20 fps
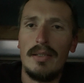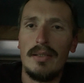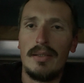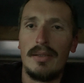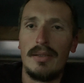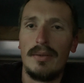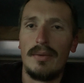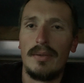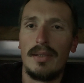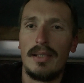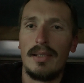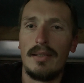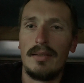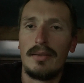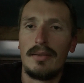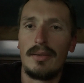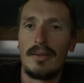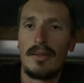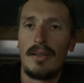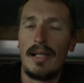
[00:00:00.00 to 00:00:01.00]

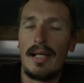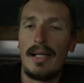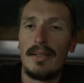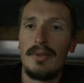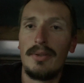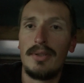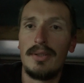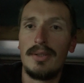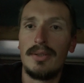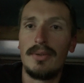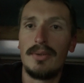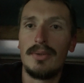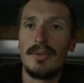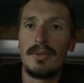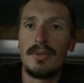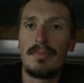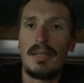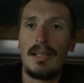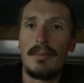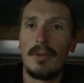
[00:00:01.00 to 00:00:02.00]
you're allowed to
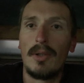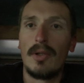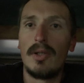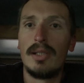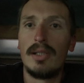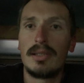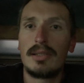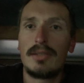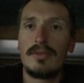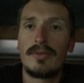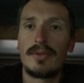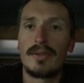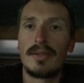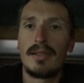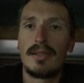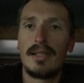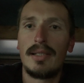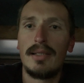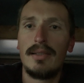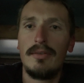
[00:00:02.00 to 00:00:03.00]
use paper locks
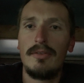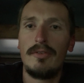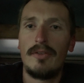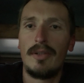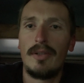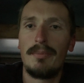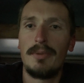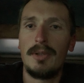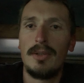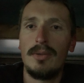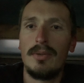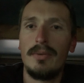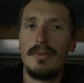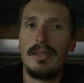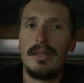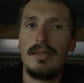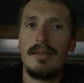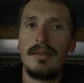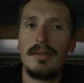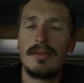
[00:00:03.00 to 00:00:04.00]
for up to 2
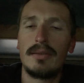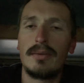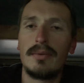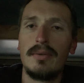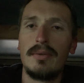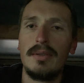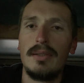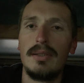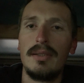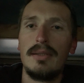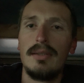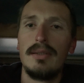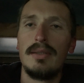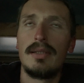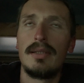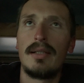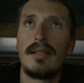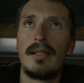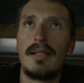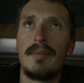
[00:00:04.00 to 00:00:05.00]
weeks, so
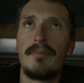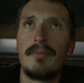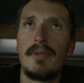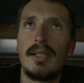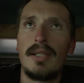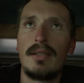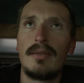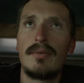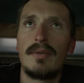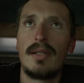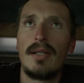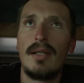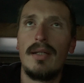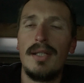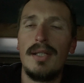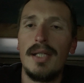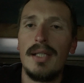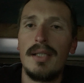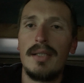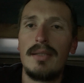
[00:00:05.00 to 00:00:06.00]
that's what I
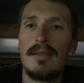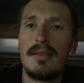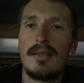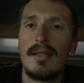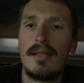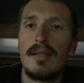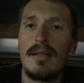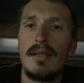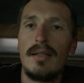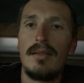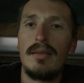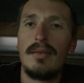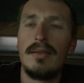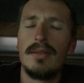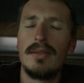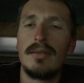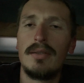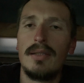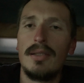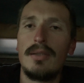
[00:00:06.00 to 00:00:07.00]
did, and I
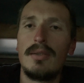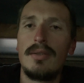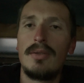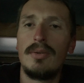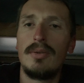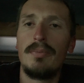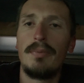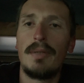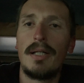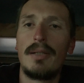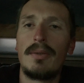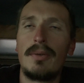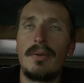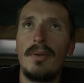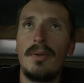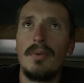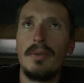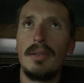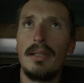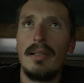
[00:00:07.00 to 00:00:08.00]
just did 2 power
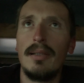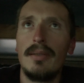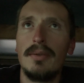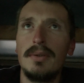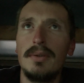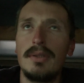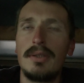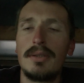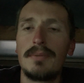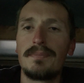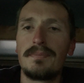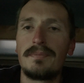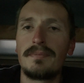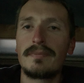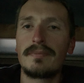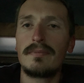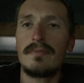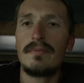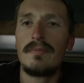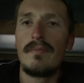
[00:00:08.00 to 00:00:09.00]
only loads.
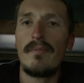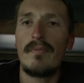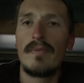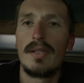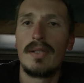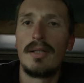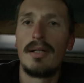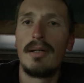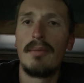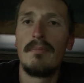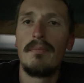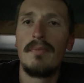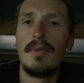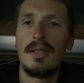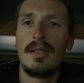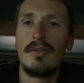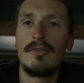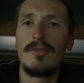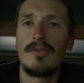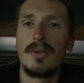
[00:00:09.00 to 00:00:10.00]

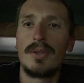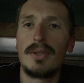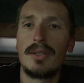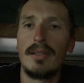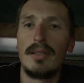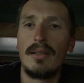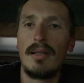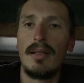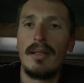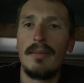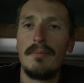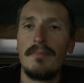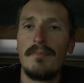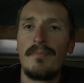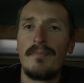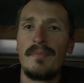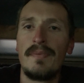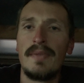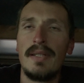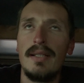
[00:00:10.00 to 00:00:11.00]
Unfortunately
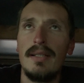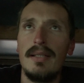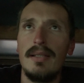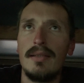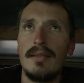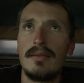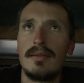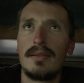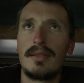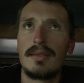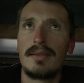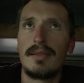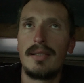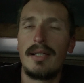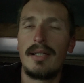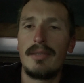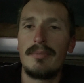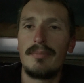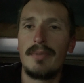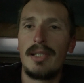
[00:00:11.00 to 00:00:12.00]
there's
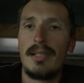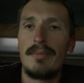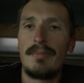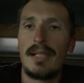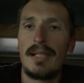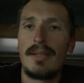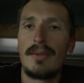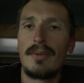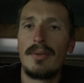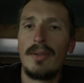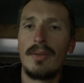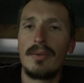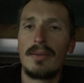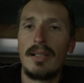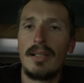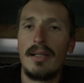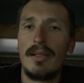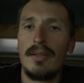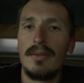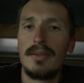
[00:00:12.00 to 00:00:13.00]
not as many power
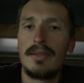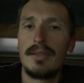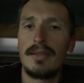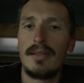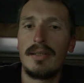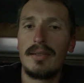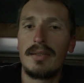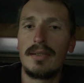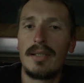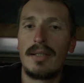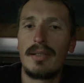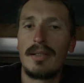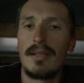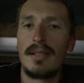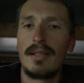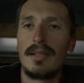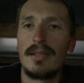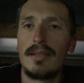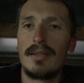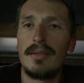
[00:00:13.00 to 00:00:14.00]
only loads, and it's kind of
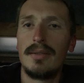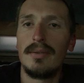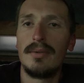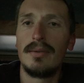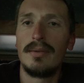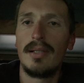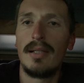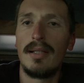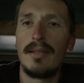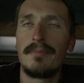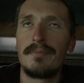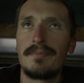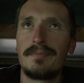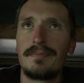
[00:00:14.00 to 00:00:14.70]
hard to